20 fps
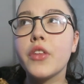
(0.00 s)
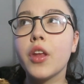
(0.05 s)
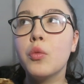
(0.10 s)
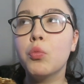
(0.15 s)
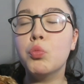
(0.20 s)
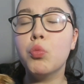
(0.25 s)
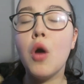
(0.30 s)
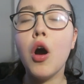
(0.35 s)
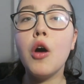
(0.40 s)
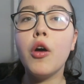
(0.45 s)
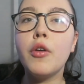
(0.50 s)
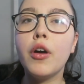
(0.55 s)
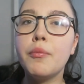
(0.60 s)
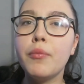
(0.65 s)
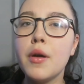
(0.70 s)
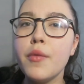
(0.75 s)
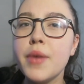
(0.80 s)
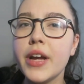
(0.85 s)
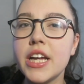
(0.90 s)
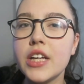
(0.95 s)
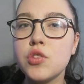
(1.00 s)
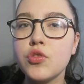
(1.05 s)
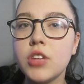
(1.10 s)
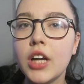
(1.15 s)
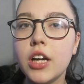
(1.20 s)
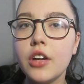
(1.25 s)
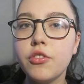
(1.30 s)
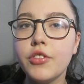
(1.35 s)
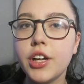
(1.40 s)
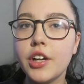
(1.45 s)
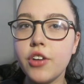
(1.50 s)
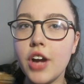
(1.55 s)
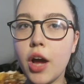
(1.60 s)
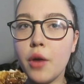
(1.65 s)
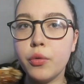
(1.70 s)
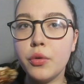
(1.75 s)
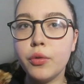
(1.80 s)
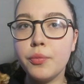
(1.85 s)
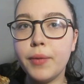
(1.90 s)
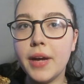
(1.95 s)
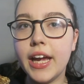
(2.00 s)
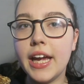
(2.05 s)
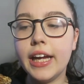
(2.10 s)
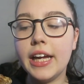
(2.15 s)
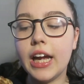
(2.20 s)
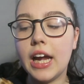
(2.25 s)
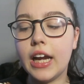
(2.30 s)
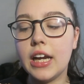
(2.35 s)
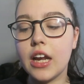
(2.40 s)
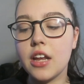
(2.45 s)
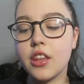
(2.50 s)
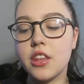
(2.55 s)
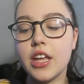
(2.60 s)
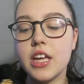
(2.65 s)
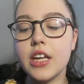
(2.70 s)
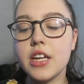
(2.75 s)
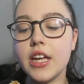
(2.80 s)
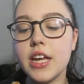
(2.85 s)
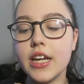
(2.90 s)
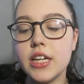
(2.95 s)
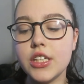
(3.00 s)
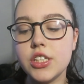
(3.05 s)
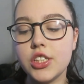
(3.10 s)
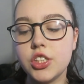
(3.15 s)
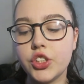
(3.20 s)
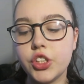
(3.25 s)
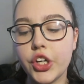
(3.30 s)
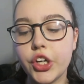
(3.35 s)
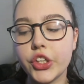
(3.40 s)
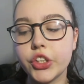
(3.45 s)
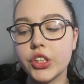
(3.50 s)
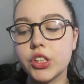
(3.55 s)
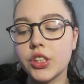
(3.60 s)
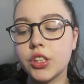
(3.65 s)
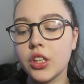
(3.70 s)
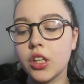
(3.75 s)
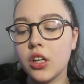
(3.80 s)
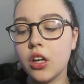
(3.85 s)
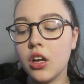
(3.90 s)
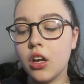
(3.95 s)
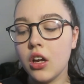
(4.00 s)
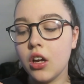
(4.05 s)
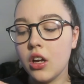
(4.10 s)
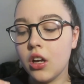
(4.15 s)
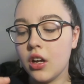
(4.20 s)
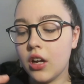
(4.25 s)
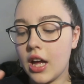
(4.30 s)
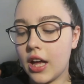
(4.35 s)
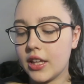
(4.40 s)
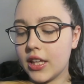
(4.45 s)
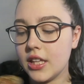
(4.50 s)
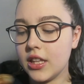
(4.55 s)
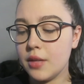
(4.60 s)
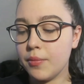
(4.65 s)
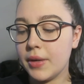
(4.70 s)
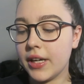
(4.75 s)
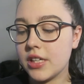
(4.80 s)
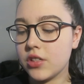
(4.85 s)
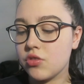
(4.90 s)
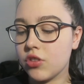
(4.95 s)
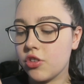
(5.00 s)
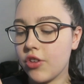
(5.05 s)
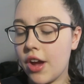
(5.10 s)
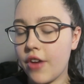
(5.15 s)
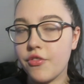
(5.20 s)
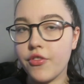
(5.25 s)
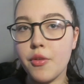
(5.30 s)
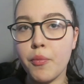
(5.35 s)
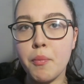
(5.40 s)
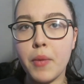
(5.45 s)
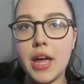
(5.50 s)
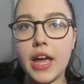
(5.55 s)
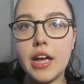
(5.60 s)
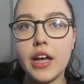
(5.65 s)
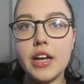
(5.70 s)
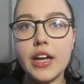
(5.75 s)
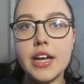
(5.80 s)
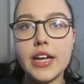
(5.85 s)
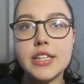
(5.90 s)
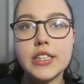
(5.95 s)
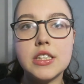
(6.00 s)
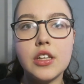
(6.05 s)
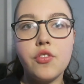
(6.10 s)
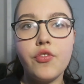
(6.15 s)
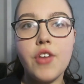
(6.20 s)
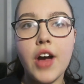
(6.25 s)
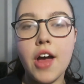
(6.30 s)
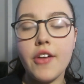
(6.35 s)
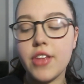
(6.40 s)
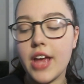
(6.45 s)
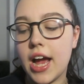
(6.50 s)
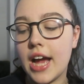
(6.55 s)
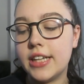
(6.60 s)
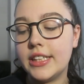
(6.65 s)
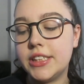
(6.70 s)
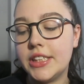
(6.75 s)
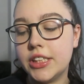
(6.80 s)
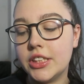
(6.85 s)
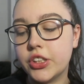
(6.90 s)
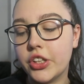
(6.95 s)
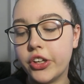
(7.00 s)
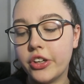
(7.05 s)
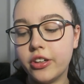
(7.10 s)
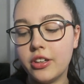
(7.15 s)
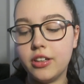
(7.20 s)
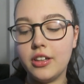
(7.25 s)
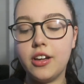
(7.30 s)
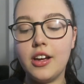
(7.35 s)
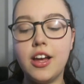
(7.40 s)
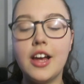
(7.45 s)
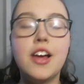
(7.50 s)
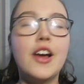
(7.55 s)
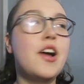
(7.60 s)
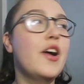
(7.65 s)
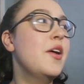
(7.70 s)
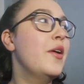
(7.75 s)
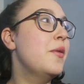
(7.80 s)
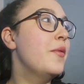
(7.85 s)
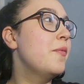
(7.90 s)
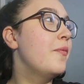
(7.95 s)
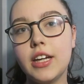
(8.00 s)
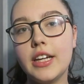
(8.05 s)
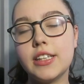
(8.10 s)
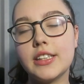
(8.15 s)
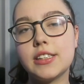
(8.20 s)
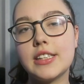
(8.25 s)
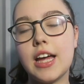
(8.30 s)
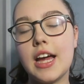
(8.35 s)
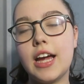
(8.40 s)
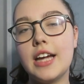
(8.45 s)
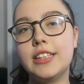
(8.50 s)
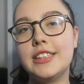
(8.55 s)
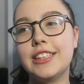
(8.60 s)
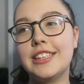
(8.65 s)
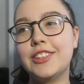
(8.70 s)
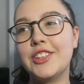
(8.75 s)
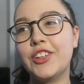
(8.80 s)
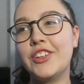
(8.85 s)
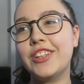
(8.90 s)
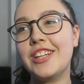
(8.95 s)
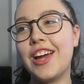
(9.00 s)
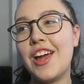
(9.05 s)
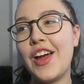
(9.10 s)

what my biggest regret would be and I think it's just I think the biggest regret for me is the fact that I didn't, um, is that I didn't,